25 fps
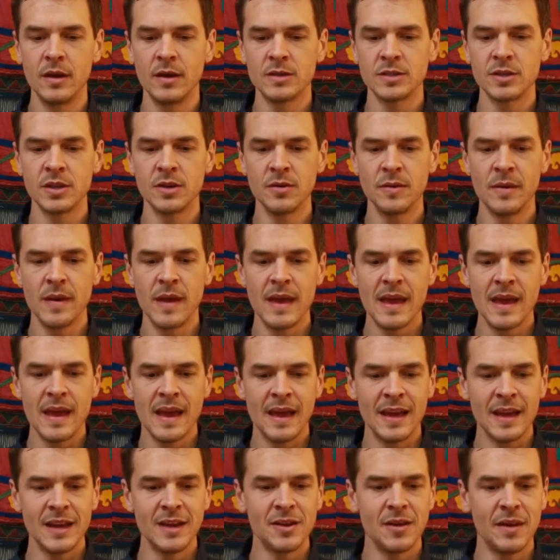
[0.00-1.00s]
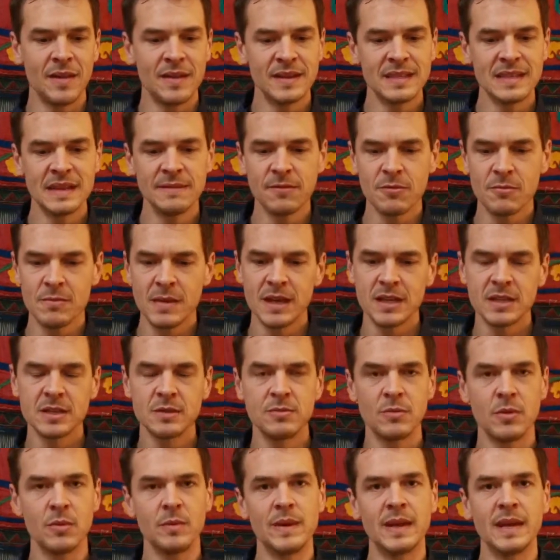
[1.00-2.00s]
So, you know, this
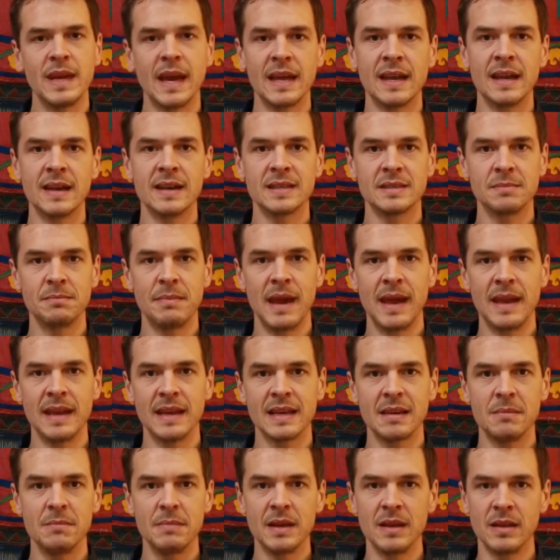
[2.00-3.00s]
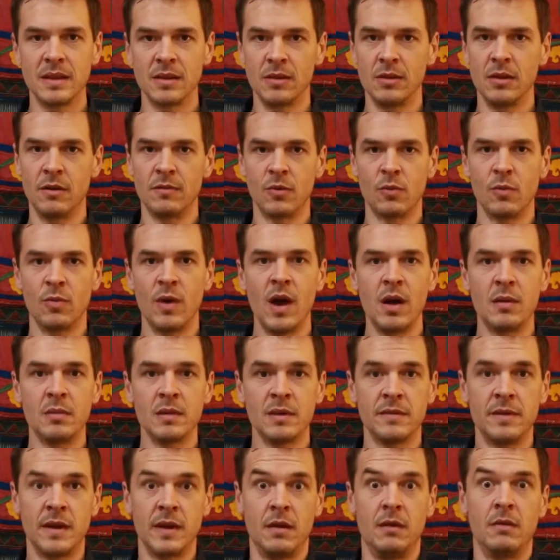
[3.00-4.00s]
information, when we get it as men, it can be a little overwhelming.
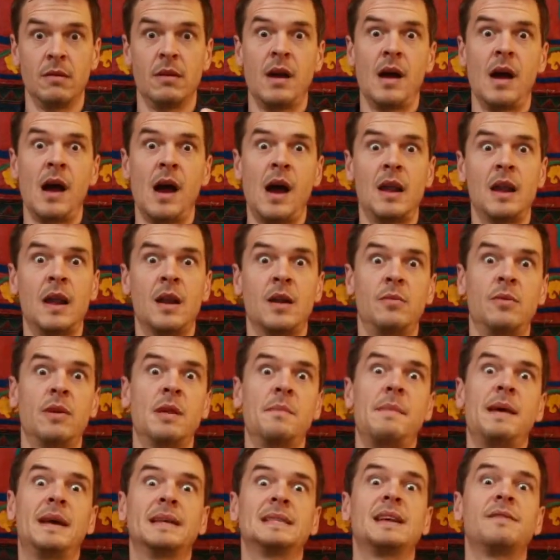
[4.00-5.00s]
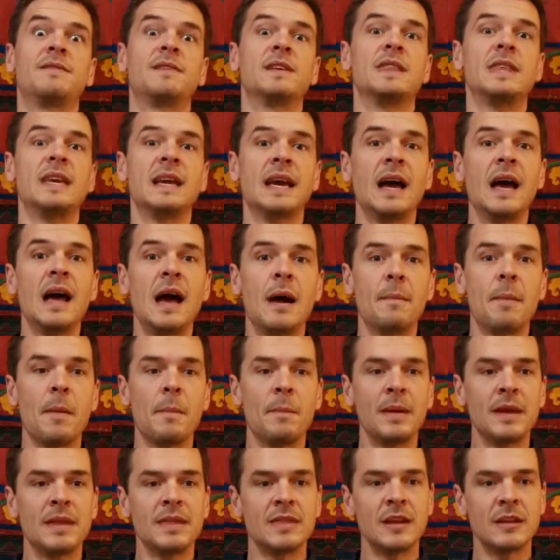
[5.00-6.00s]
We're like, oh God, I don't want to mess everything
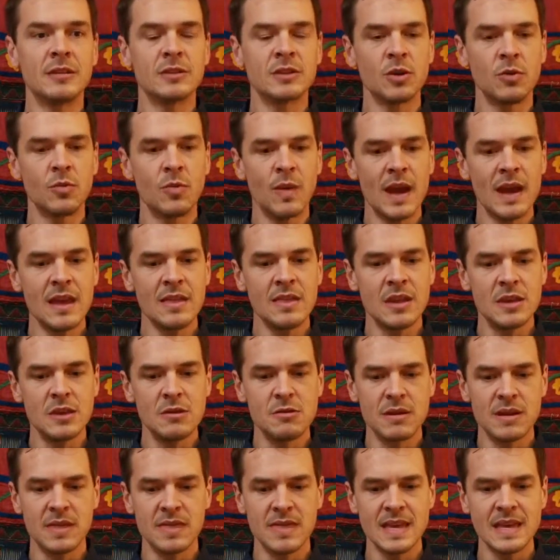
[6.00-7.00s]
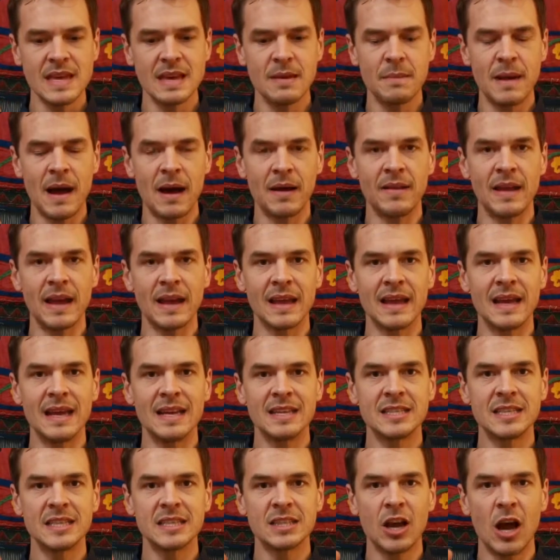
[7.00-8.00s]
up. But there's a way that you can think about, like,
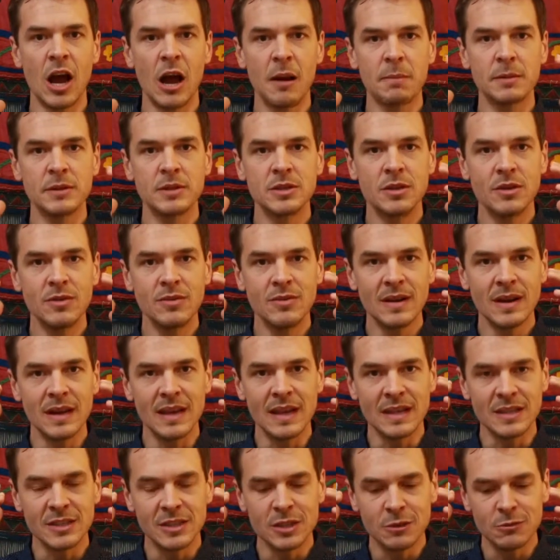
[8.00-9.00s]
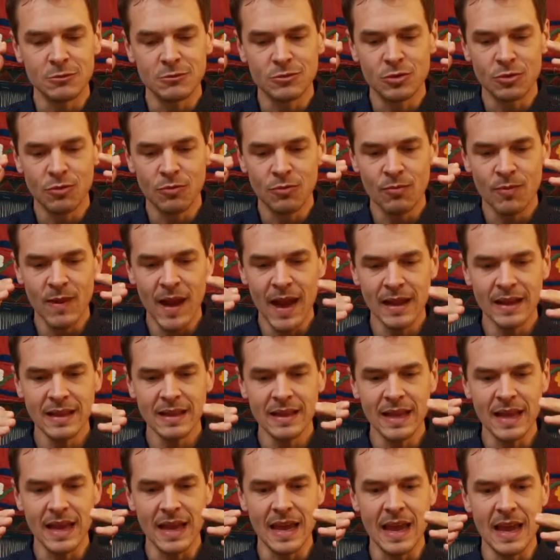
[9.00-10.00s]
it's this opportunity to
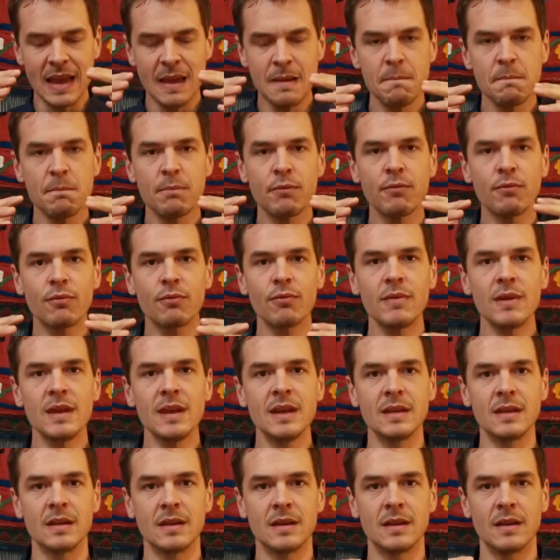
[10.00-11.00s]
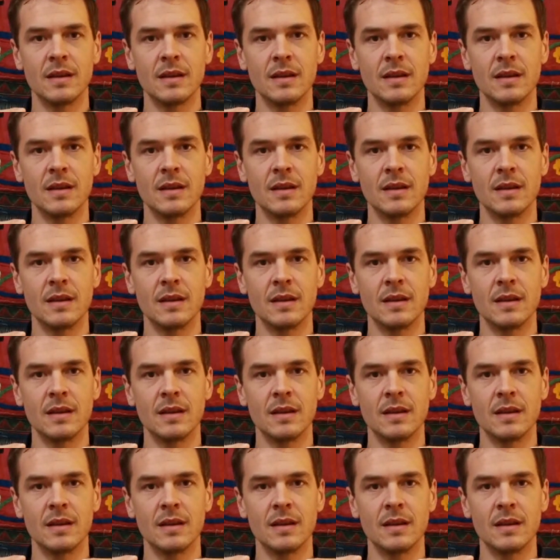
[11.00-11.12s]
directly imprint